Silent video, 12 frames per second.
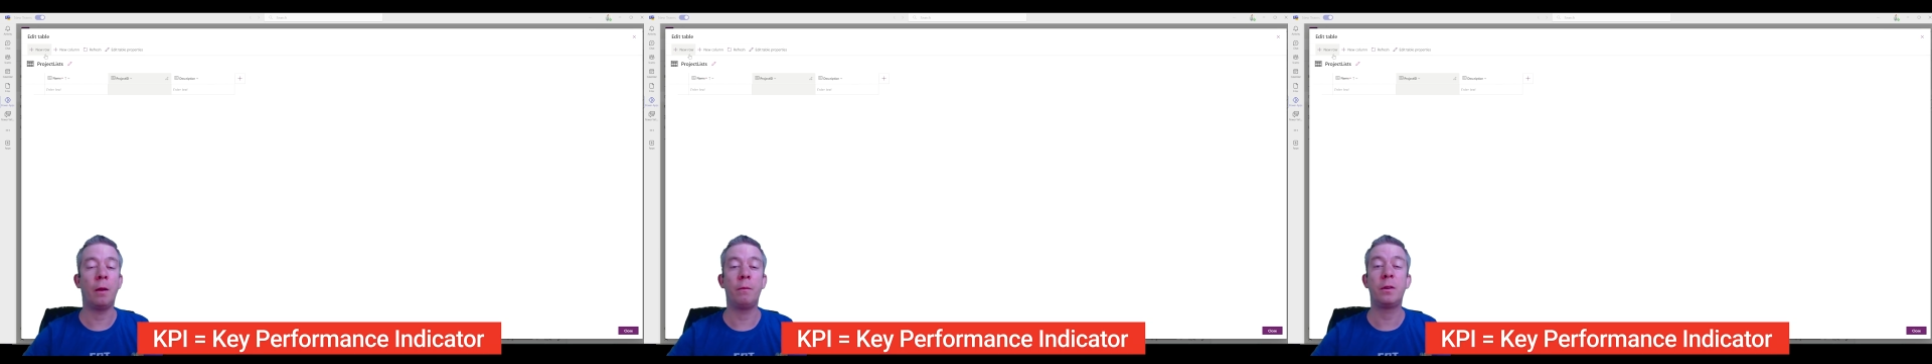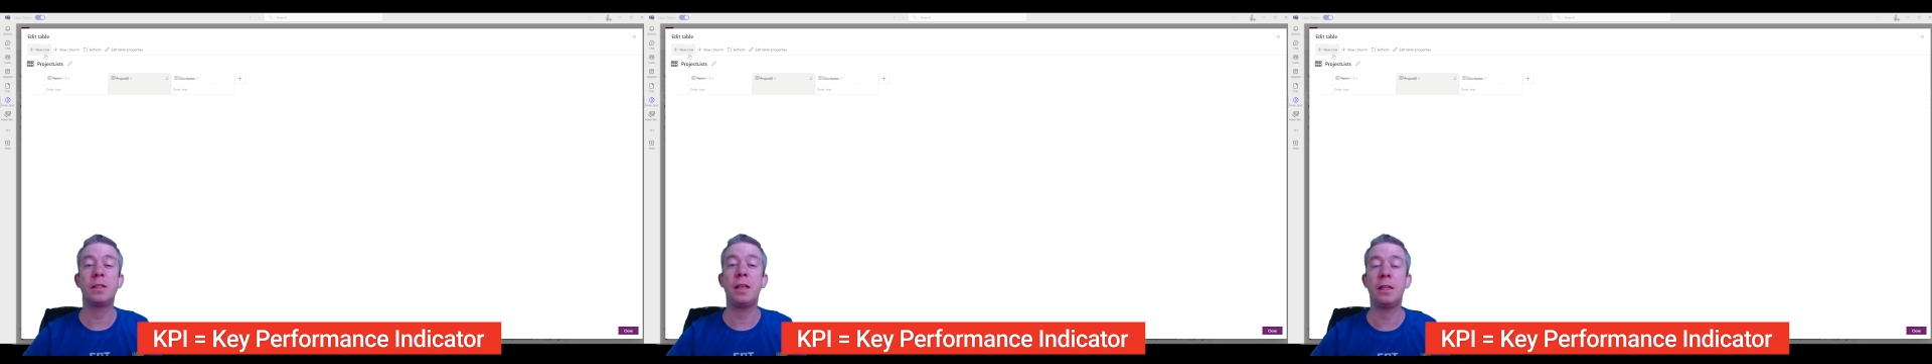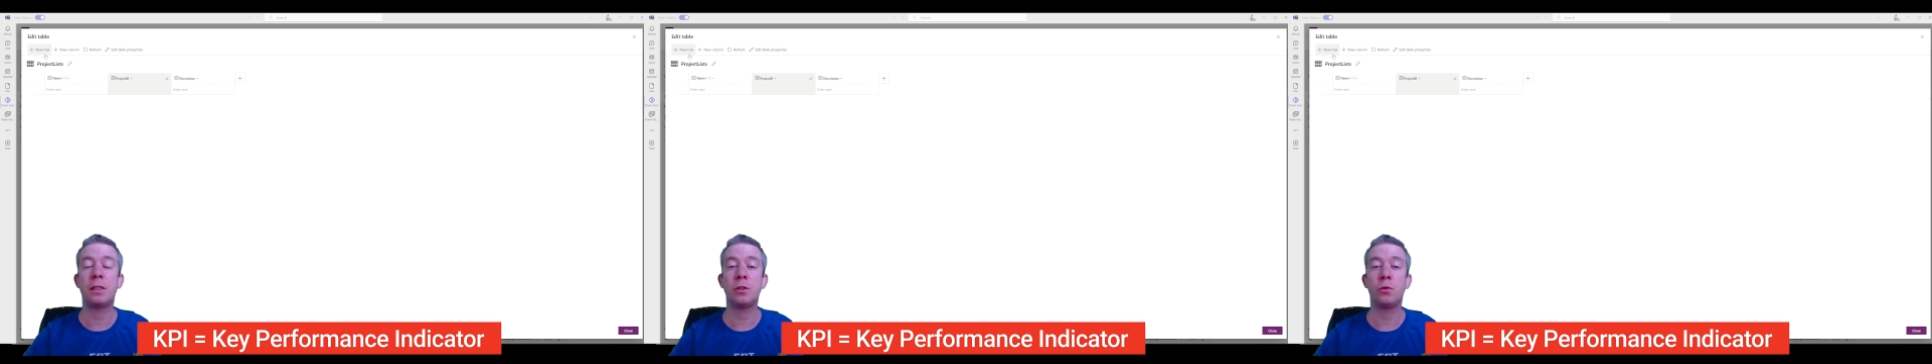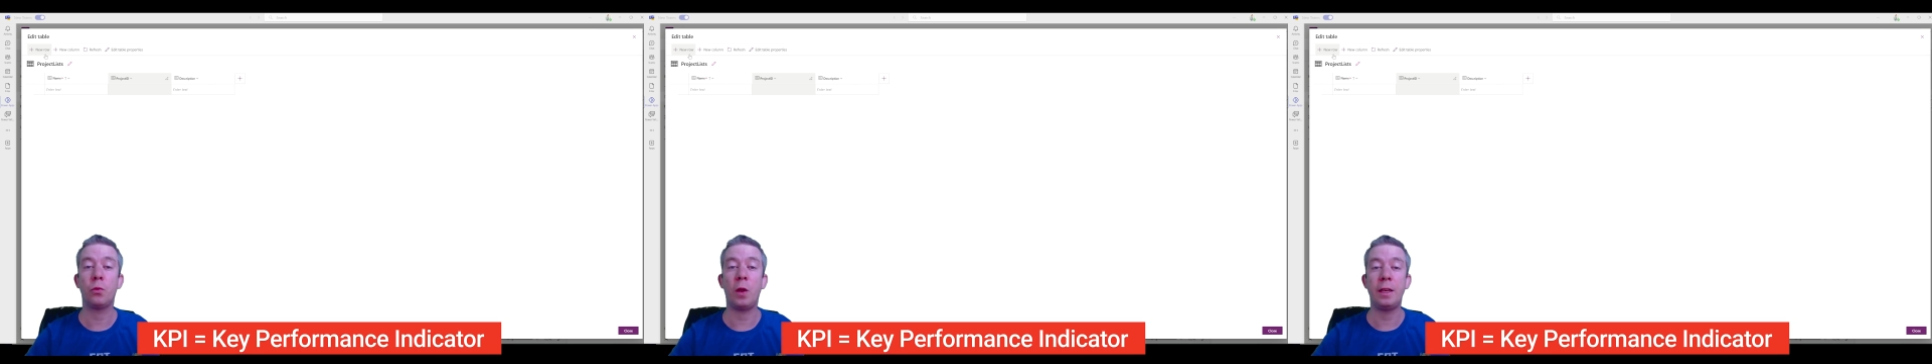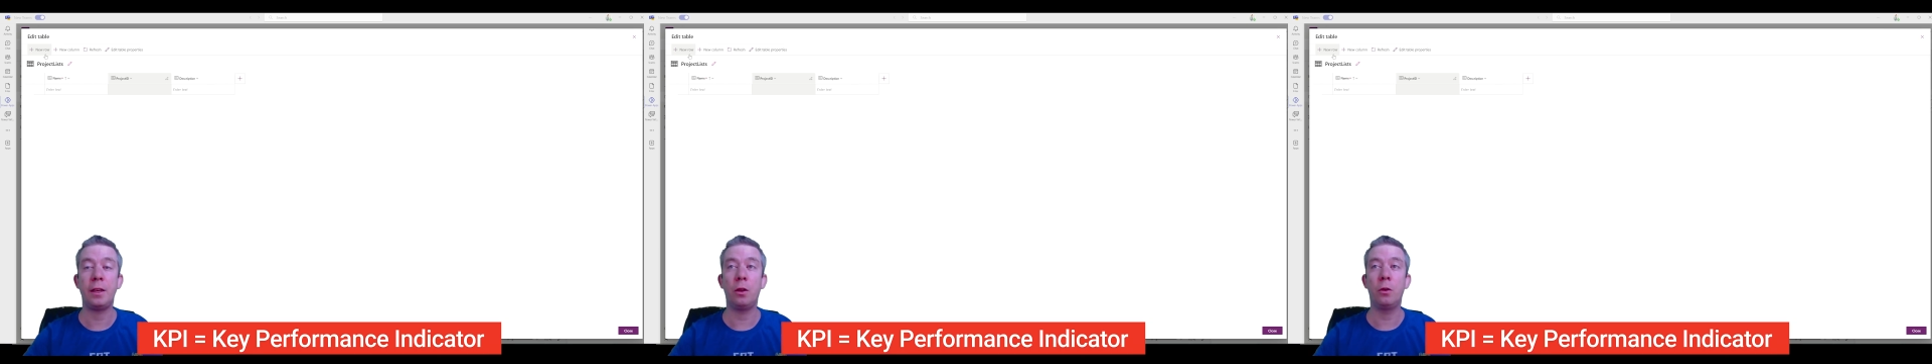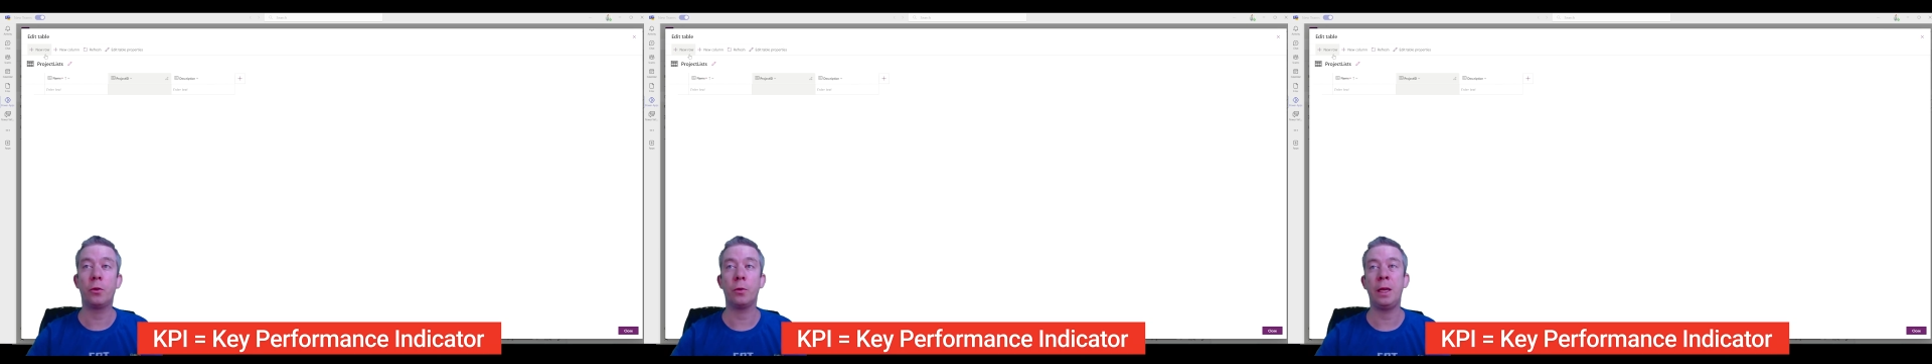I'm going to say this is red,
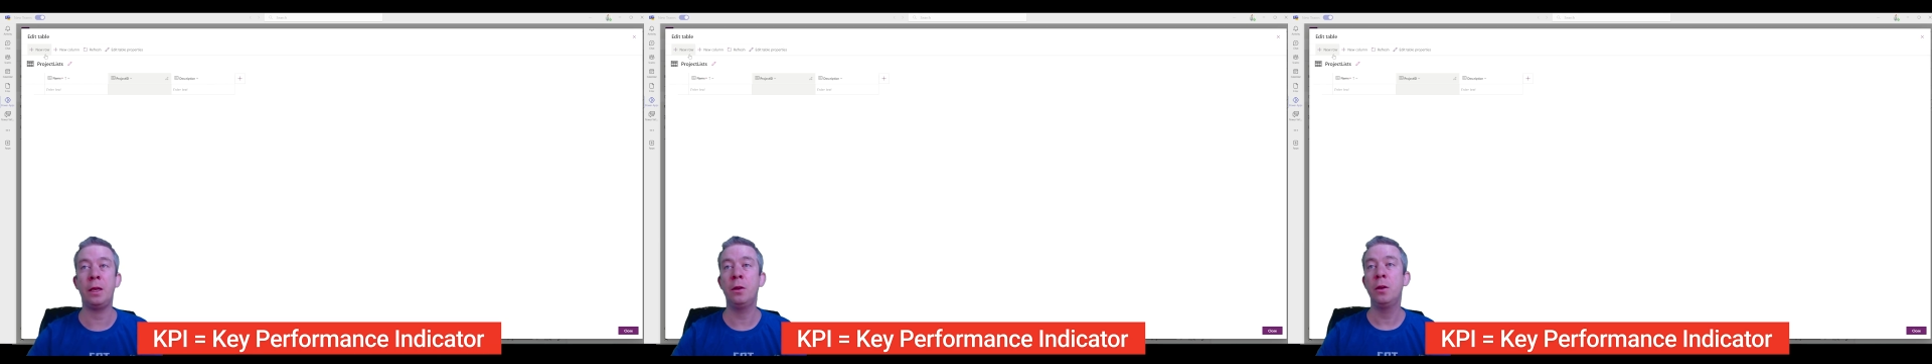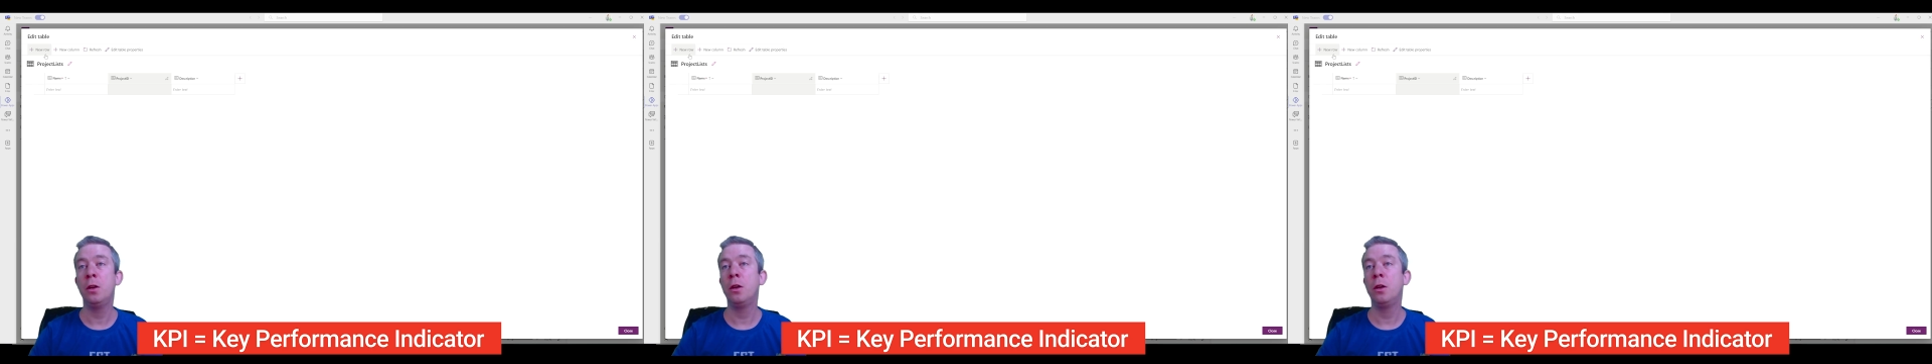yellow, green.